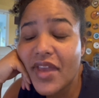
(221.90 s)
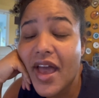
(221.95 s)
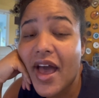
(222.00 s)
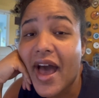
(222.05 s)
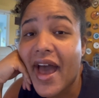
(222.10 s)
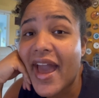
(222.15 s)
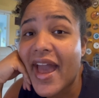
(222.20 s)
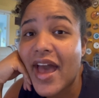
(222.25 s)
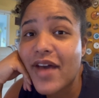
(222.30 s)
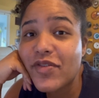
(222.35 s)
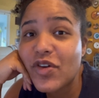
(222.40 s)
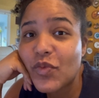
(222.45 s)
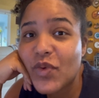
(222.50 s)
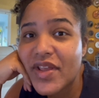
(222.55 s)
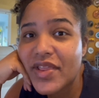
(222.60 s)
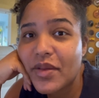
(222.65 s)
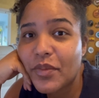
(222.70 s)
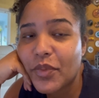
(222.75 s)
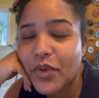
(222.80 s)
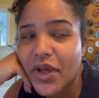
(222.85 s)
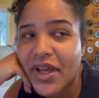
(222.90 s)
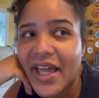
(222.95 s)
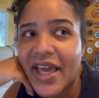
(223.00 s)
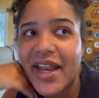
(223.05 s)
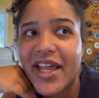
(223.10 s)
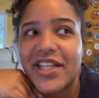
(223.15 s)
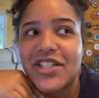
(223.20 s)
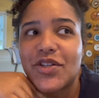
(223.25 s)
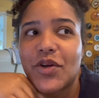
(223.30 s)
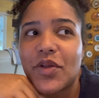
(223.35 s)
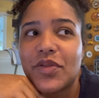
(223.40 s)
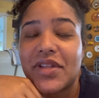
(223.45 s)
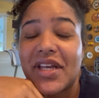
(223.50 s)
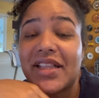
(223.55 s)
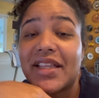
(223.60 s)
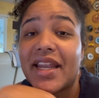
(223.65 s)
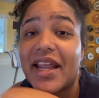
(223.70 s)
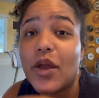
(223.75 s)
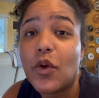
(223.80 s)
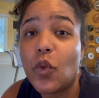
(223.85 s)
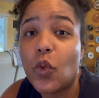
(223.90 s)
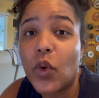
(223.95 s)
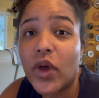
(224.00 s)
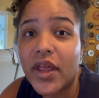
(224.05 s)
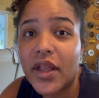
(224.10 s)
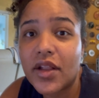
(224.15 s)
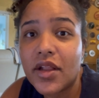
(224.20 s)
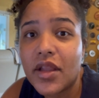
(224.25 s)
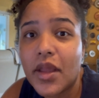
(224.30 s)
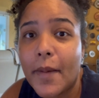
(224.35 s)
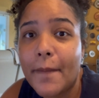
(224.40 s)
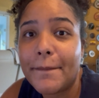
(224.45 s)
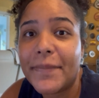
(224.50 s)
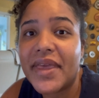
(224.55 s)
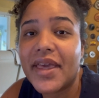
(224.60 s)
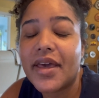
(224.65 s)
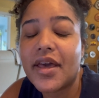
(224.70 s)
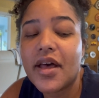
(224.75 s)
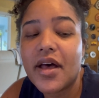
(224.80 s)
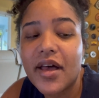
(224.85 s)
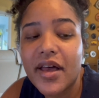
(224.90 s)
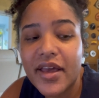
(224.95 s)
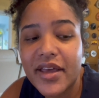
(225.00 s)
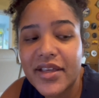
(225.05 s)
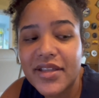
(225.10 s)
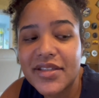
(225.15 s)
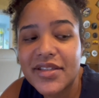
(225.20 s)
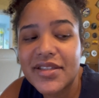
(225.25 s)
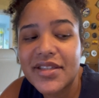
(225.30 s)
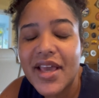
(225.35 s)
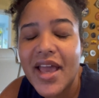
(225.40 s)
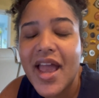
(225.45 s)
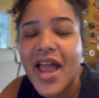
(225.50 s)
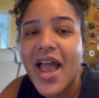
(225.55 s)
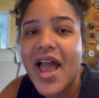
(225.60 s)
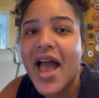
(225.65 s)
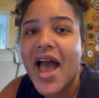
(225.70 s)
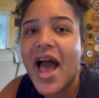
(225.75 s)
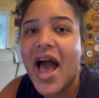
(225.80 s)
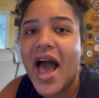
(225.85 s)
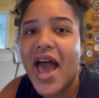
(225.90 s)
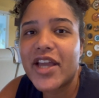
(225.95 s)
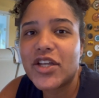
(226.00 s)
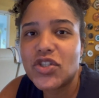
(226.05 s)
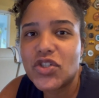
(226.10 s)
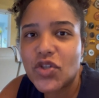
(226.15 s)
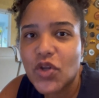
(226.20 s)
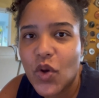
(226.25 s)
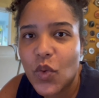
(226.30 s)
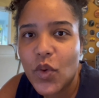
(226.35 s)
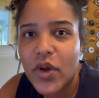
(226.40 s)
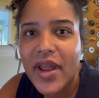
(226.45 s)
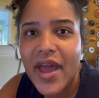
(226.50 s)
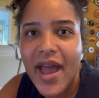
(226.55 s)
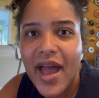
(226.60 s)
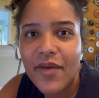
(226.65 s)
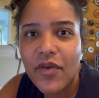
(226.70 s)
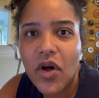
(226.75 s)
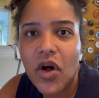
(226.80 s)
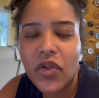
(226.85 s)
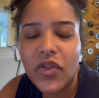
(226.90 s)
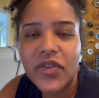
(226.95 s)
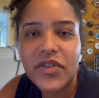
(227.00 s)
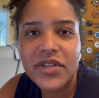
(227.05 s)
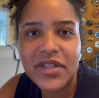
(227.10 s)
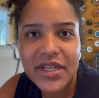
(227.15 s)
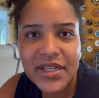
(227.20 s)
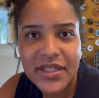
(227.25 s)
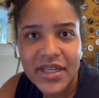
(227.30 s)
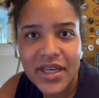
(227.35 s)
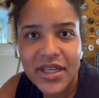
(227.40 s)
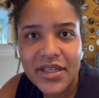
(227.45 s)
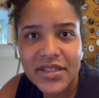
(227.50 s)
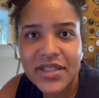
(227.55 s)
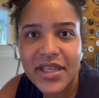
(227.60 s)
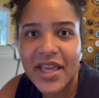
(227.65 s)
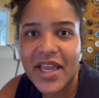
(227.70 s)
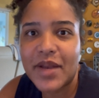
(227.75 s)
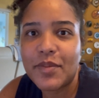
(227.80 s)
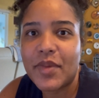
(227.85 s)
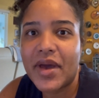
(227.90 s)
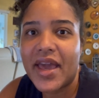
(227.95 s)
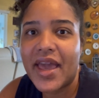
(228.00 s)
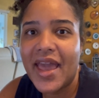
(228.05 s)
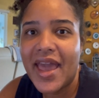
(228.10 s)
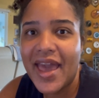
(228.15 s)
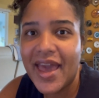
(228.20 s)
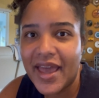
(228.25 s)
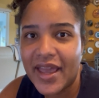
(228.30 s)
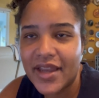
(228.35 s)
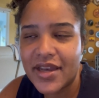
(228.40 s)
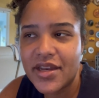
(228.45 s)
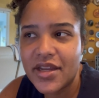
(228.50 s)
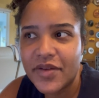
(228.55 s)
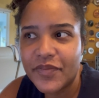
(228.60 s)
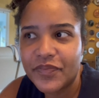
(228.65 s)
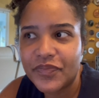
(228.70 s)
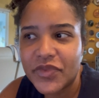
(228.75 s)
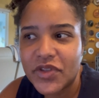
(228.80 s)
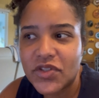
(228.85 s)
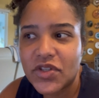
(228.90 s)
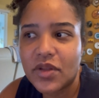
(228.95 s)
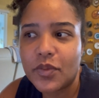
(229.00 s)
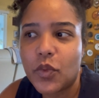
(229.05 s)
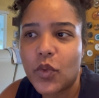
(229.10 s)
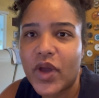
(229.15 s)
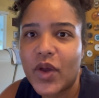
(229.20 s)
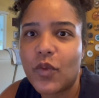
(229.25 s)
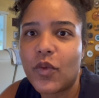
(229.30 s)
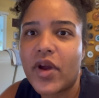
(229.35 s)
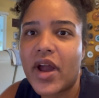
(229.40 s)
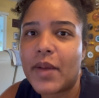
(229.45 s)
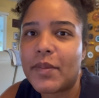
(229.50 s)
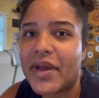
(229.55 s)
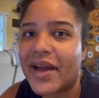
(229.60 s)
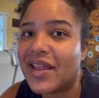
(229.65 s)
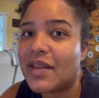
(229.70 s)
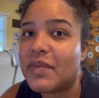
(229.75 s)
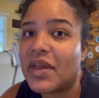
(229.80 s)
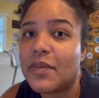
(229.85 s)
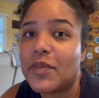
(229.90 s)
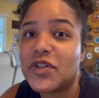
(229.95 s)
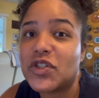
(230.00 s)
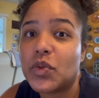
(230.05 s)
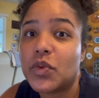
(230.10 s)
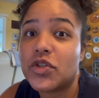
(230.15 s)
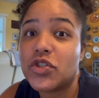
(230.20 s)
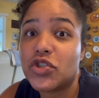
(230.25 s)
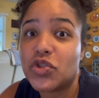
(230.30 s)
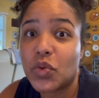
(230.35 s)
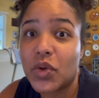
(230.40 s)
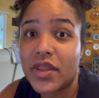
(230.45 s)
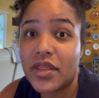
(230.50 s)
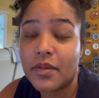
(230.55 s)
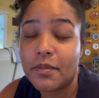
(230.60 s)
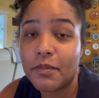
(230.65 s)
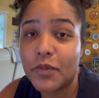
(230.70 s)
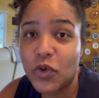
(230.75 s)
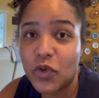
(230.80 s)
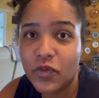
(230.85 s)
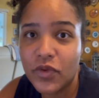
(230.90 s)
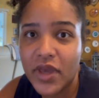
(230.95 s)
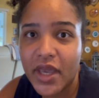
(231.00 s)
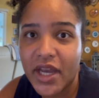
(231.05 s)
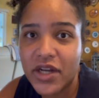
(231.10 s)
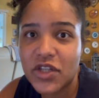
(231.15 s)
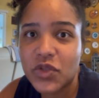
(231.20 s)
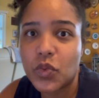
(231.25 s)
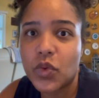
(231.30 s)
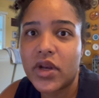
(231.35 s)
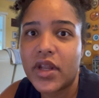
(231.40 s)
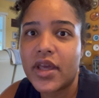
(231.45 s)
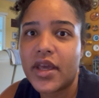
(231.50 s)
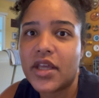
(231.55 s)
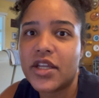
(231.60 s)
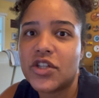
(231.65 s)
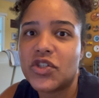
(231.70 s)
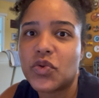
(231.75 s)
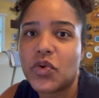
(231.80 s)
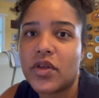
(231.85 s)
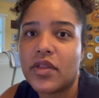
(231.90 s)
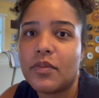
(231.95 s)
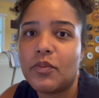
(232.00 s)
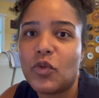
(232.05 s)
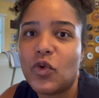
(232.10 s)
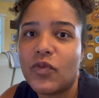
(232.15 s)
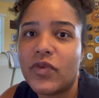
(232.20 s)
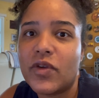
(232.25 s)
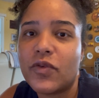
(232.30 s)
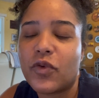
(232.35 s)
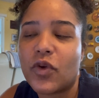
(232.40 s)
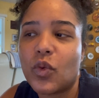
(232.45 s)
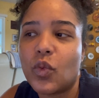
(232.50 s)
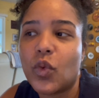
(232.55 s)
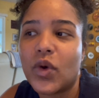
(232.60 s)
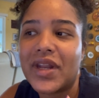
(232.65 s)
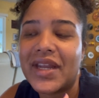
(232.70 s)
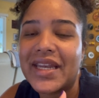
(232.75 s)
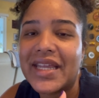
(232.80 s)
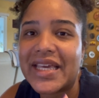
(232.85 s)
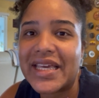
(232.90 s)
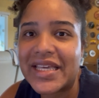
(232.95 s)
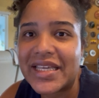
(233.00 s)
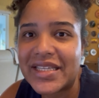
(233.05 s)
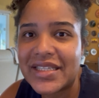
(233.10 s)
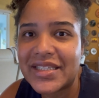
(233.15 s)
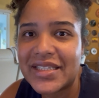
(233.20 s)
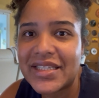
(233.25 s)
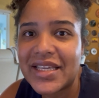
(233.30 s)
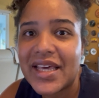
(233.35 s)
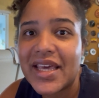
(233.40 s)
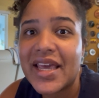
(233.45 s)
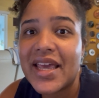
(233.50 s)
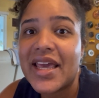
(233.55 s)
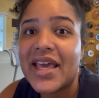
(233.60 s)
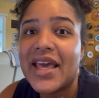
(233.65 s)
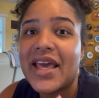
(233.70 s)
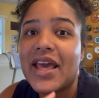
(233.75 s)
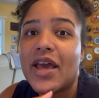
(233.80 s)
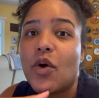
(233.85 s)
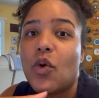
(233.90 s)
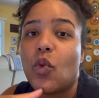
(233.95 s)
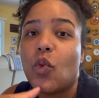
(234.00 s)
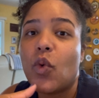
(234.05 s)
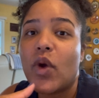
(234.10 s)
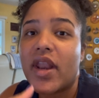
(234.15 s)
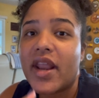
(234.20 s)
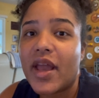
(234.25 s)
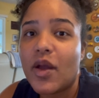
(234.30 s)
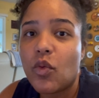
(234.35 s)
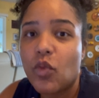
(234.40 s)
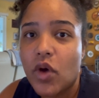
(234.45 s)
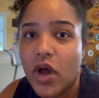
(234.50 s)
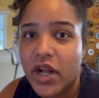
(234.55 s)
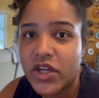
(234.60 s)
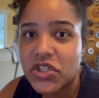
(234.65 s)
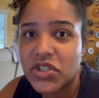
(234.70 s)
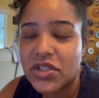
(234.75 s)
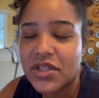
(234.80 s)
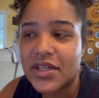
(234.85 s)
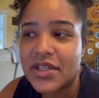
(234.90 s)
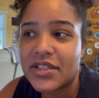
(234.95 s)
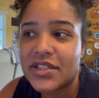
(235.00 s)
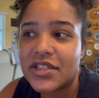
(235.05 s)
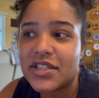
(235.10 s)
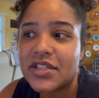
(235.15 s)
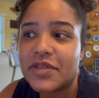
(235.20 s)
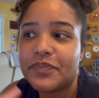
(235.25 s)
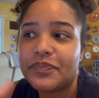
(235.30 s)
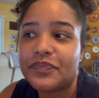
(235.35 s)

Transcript: I haven't read the book and I don't think that I will, because I don't want to have all the details in my head to the point where I'm not going to be able to enjoy the movie. I just want to enjoy the movie for what it is. When I watch this,